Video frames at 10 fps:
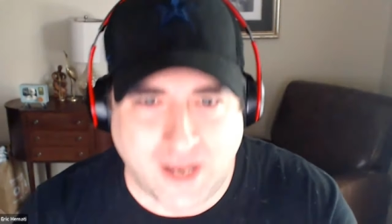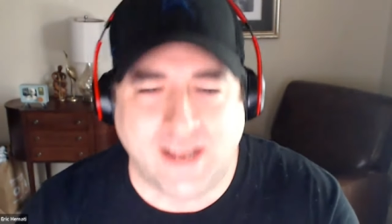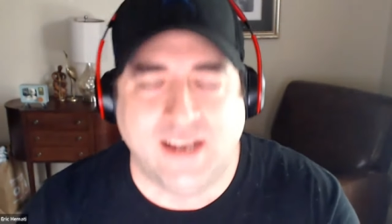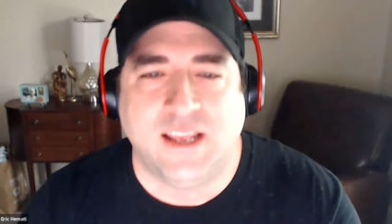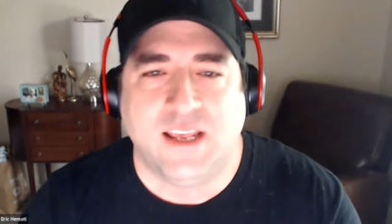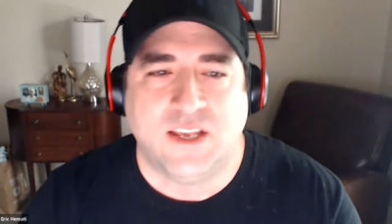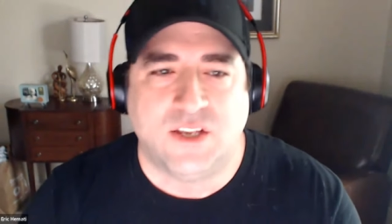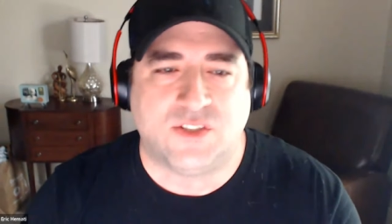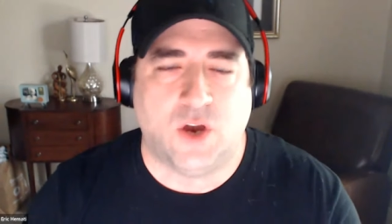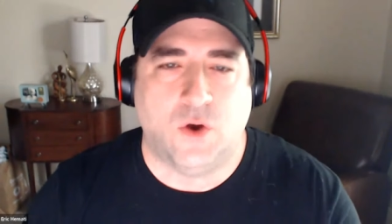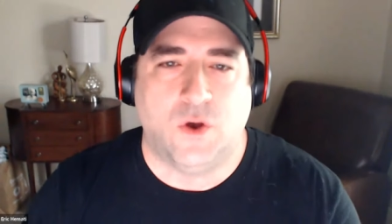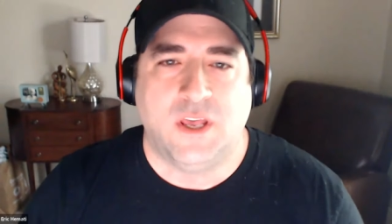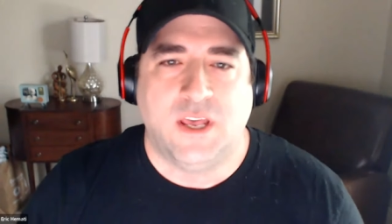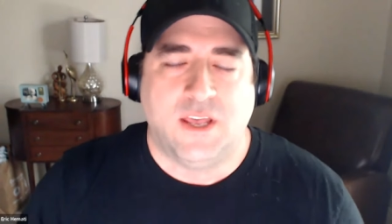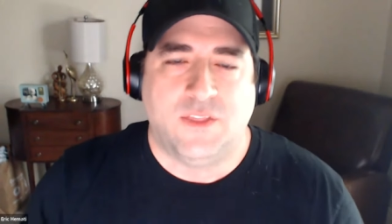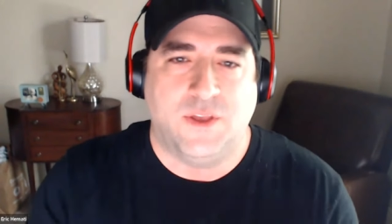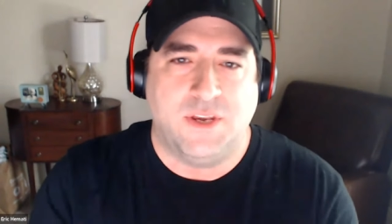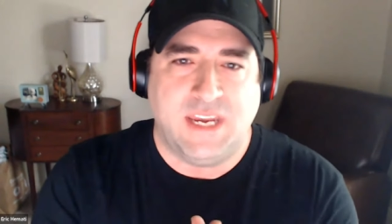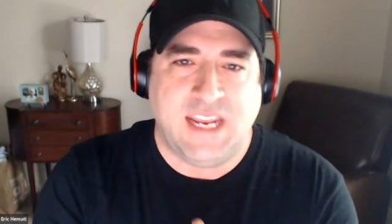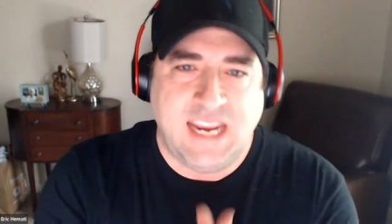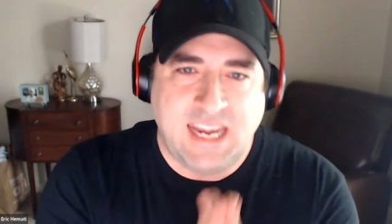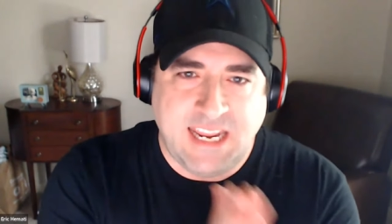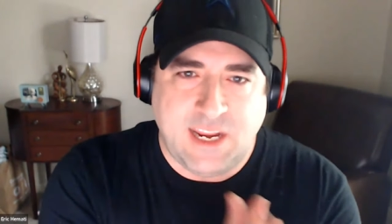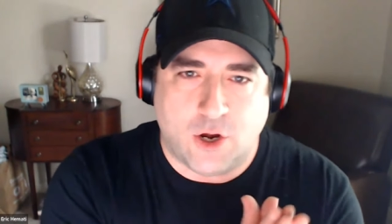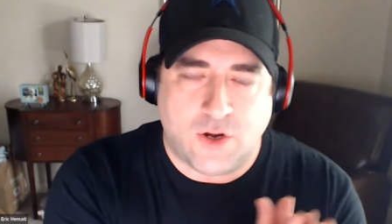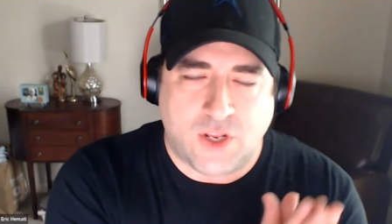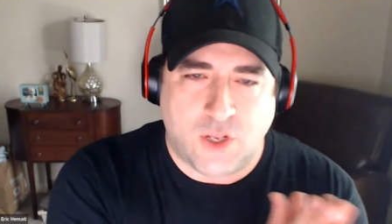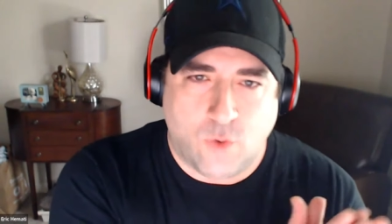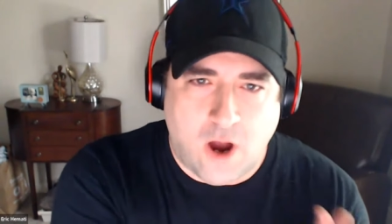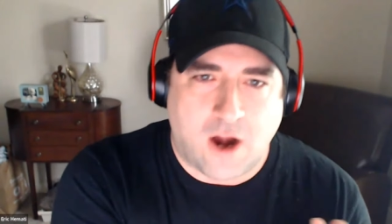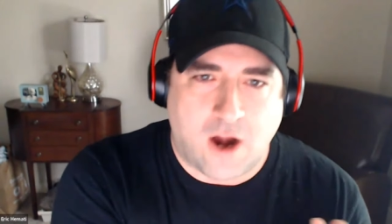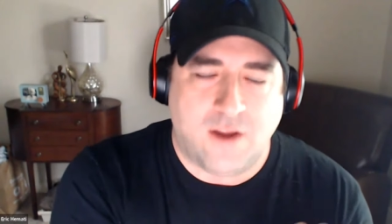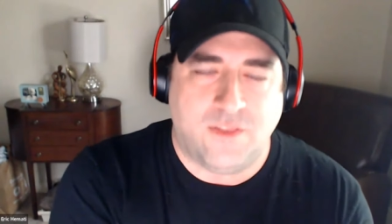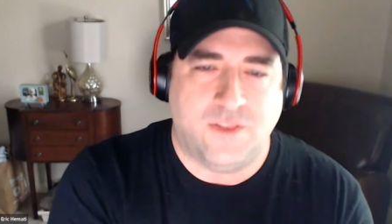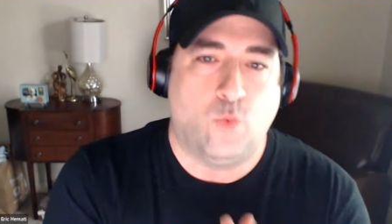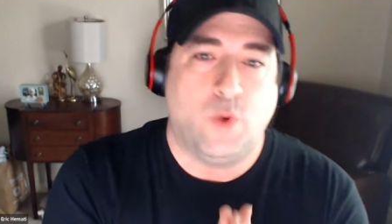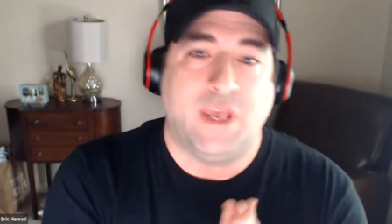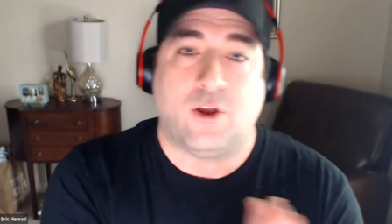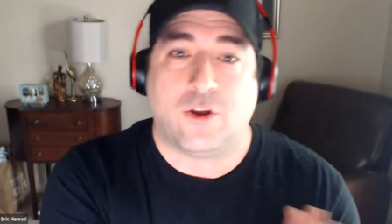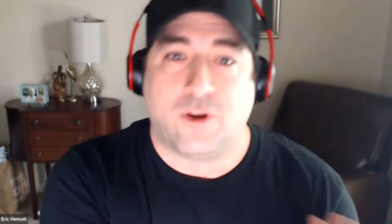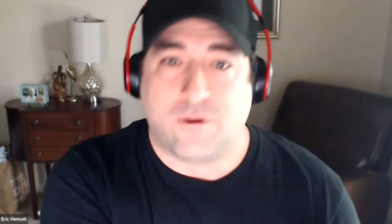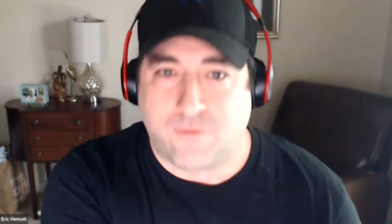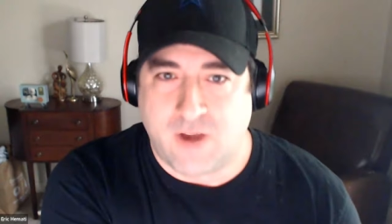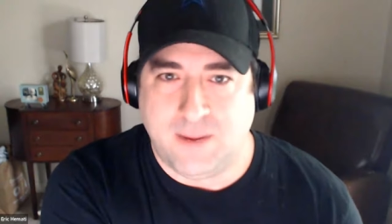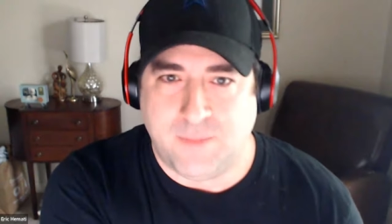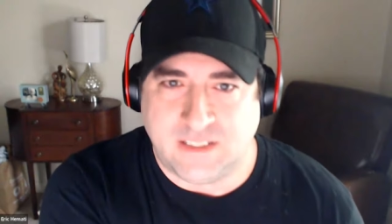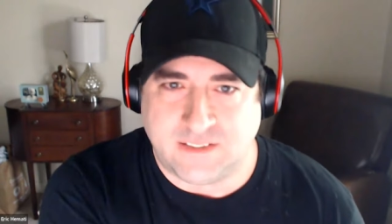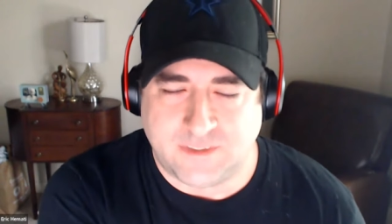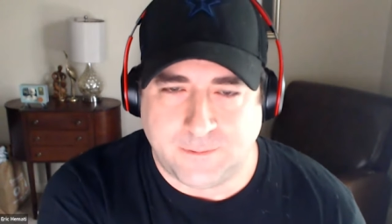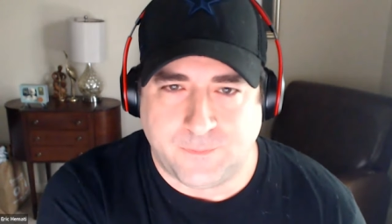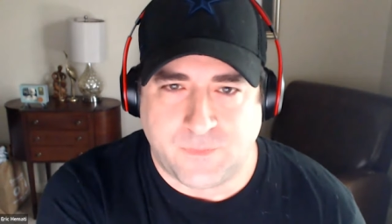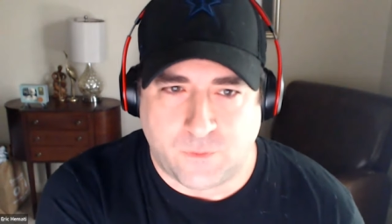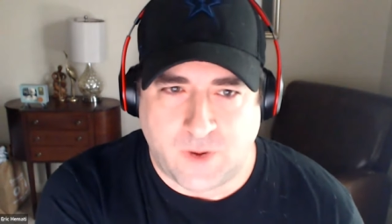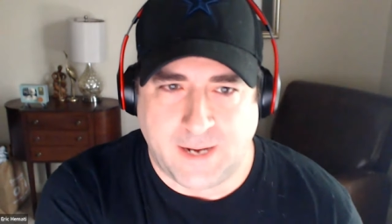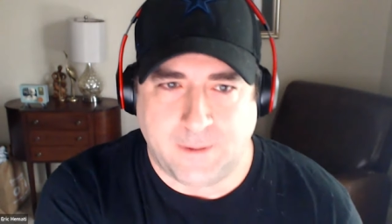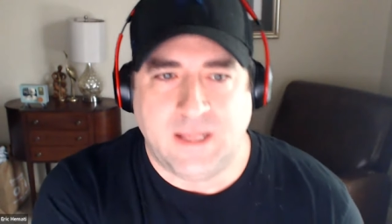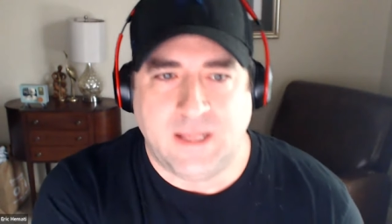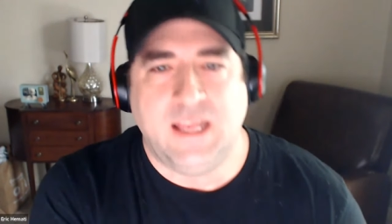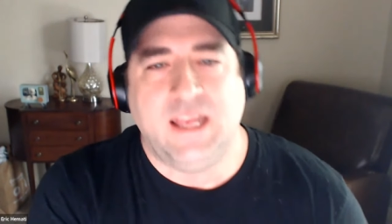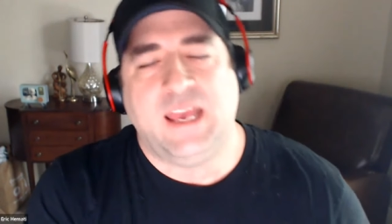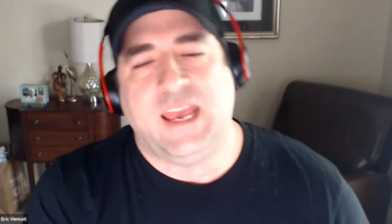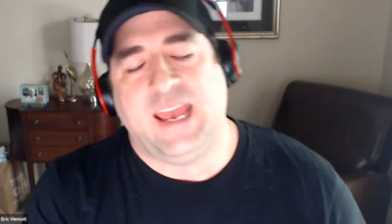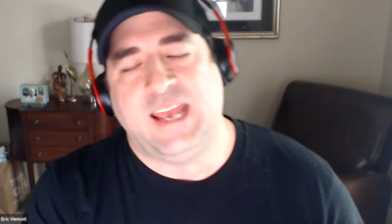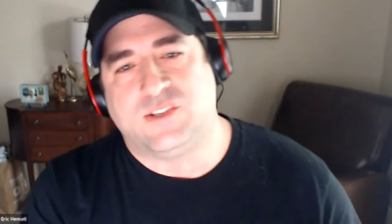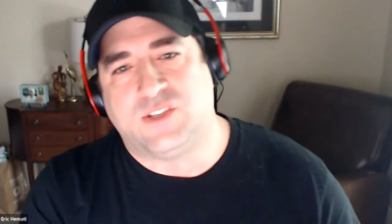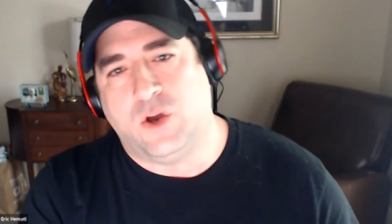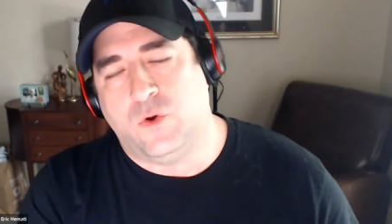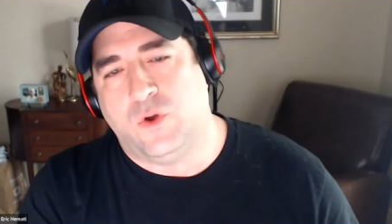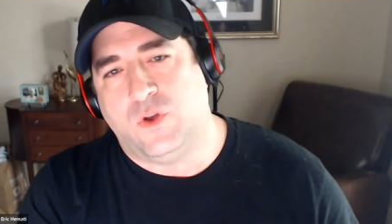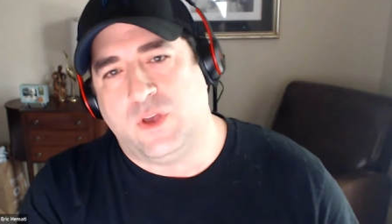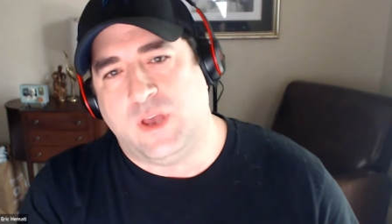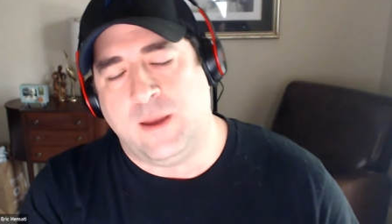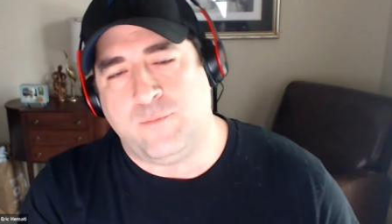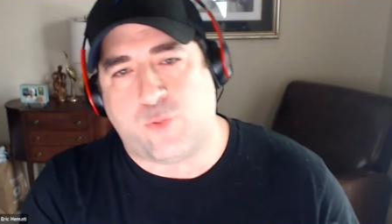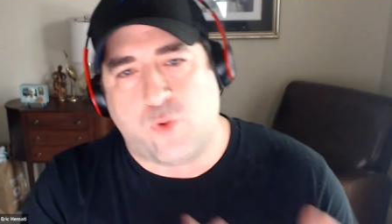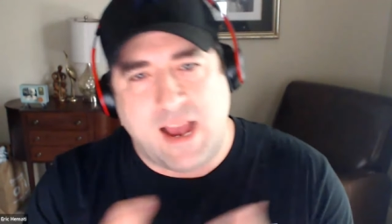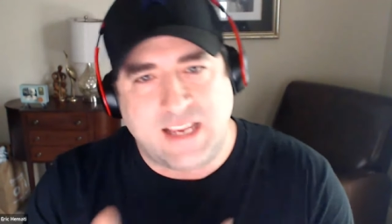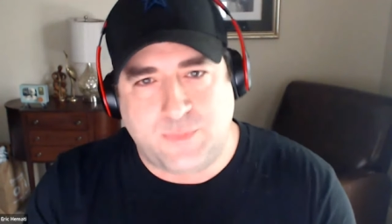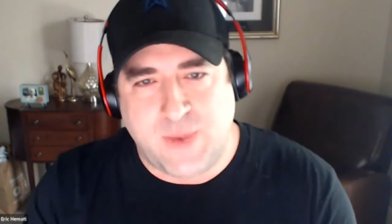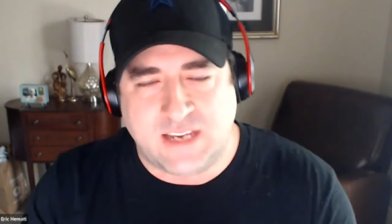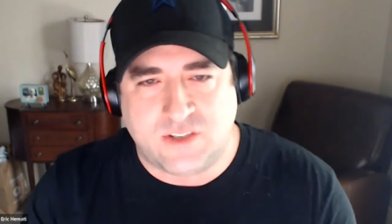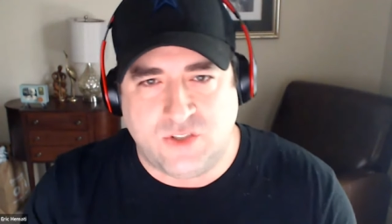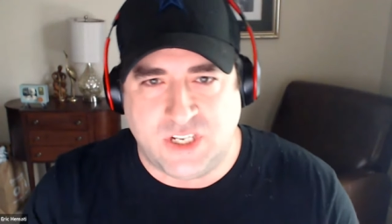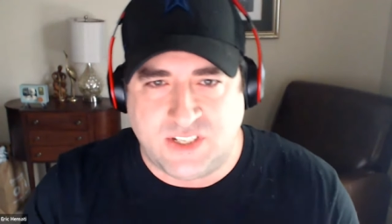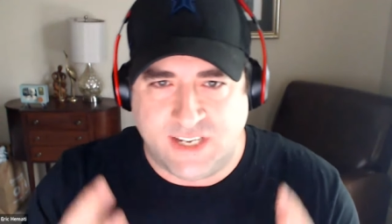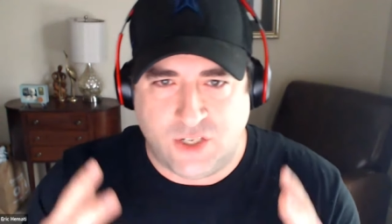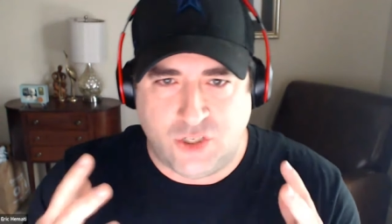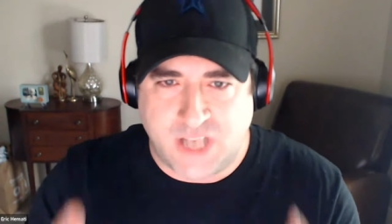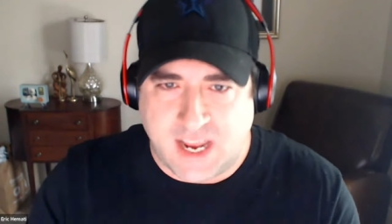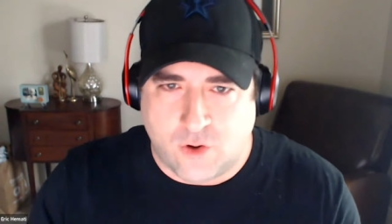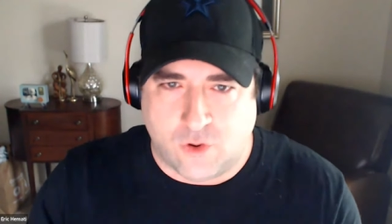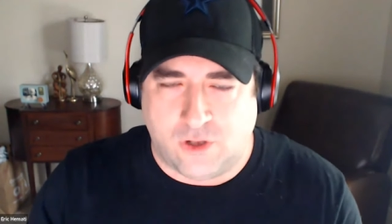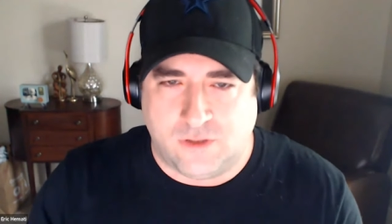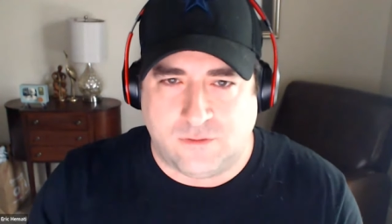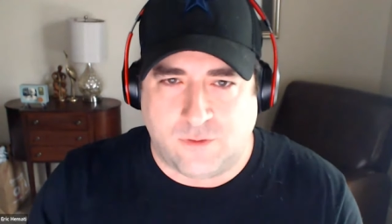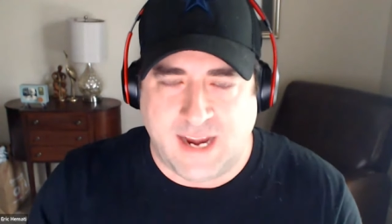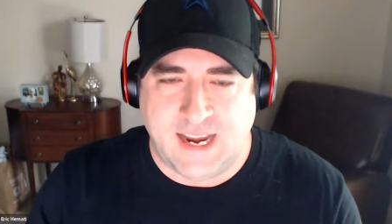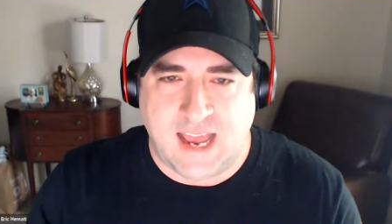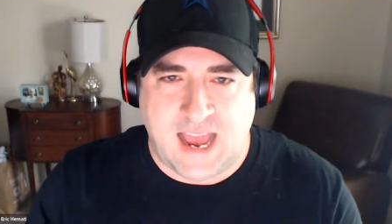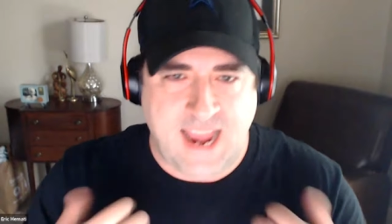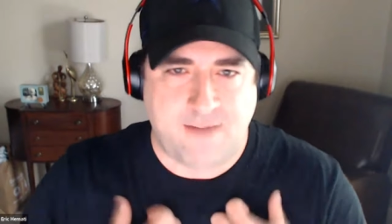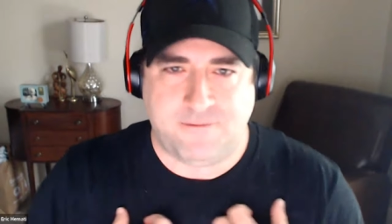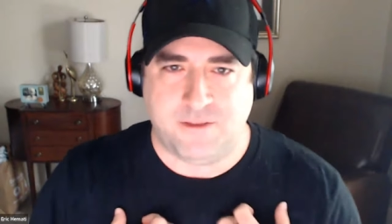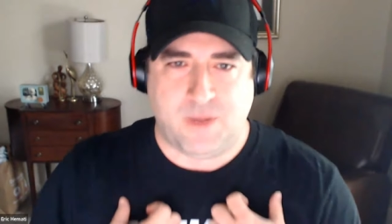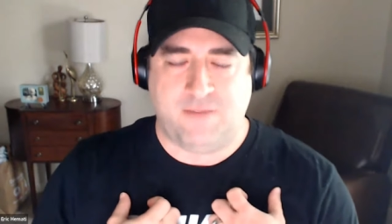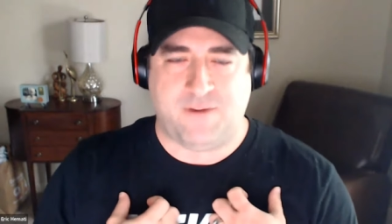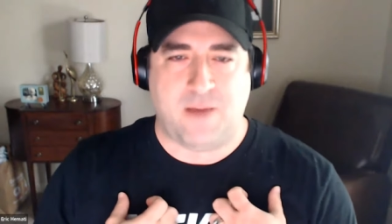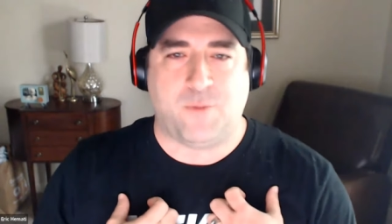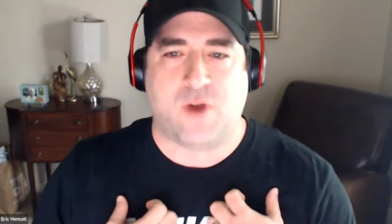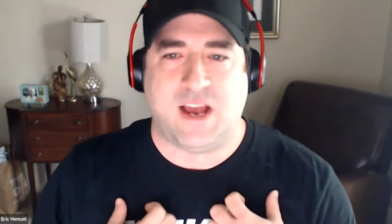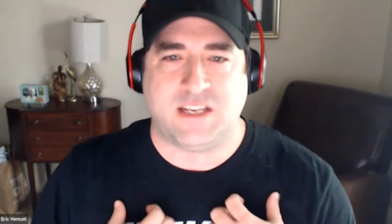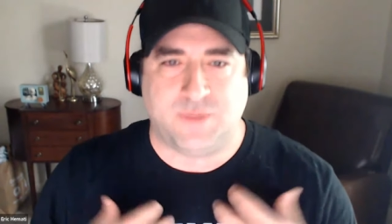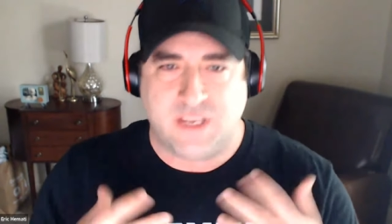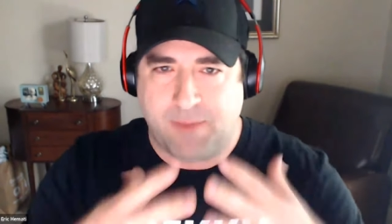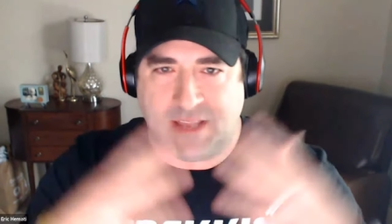on it. So the needier you are, the weaker your frame is, right? And so and prospects just in general, right? I have the if I'm a prospect, think